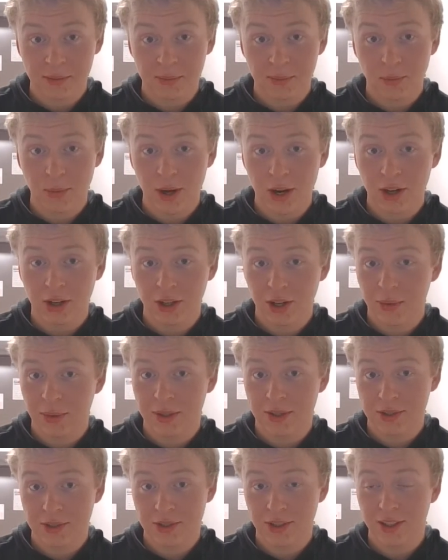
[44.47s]
We are
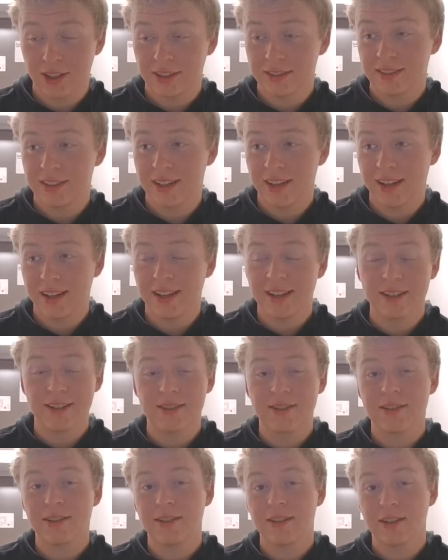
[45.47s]
going strong. Today
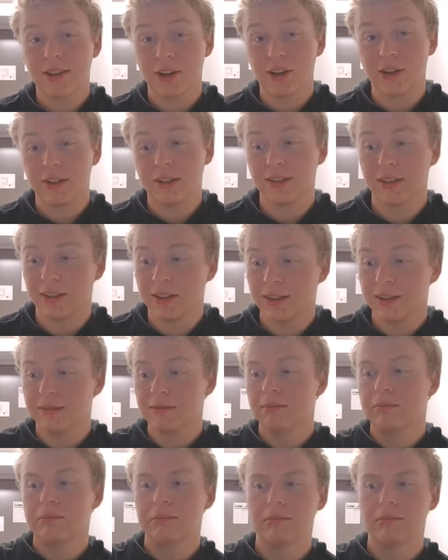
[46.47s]
is currently,